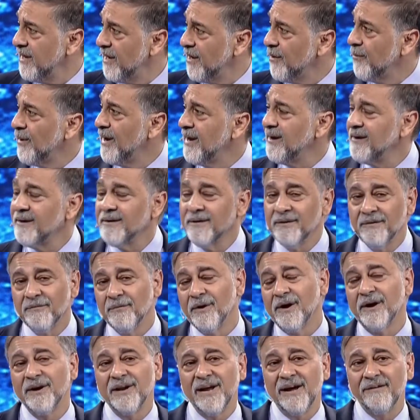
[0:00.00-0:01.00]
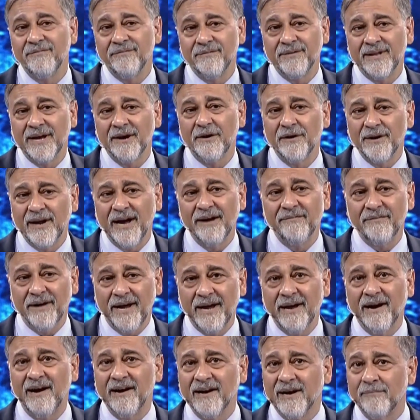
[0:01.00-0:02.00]
Well, they're going to have
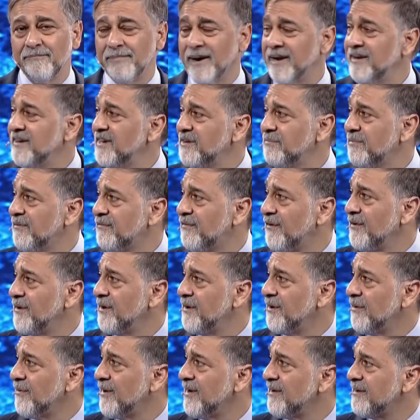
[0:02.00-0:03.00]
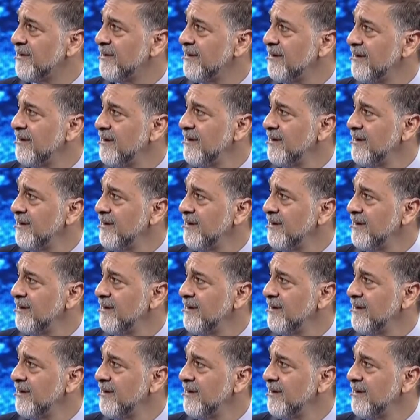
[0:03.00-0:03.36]
AI companions before you know it.